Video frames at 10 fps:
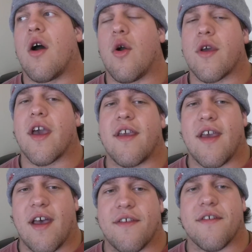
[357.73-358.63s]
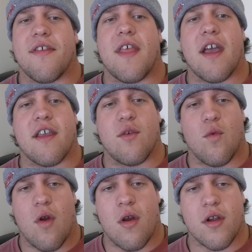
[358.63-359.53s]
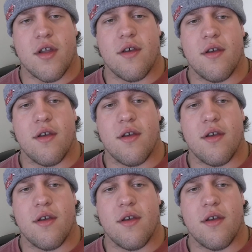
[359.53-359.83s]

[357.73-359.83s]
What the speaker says: Okay, yes, that can work,